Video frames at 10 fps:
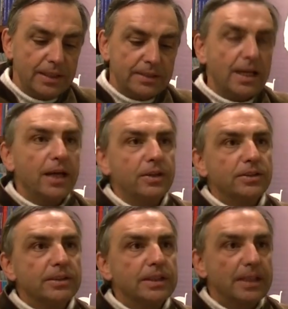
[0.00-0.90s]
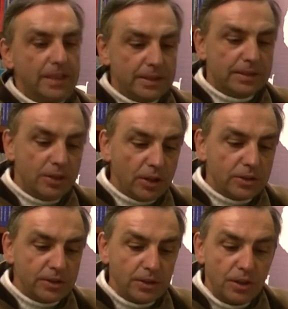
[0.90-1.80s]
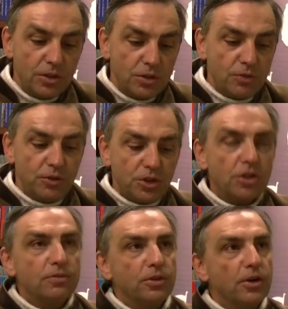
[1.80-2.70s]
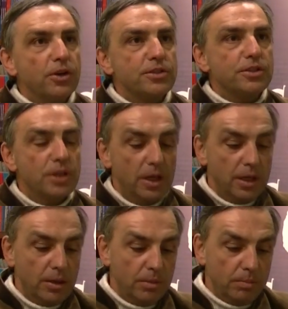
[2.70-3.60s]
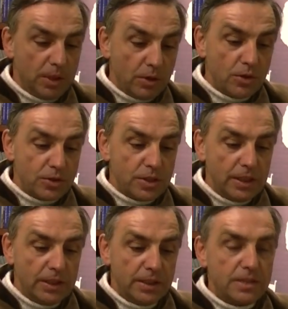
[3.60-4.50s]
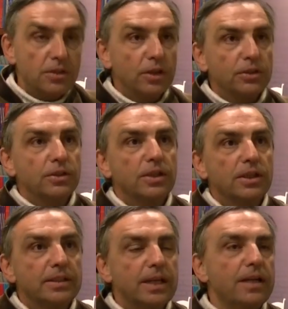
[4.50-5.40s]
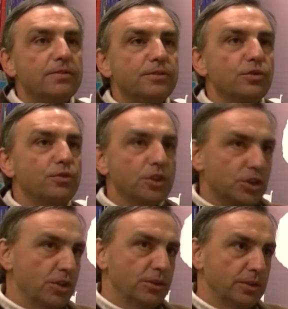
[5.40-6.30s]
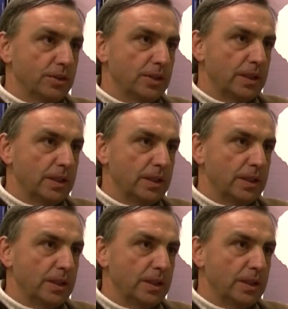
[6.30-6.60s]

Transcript: science is not sufficient for us because it is not self sufficient.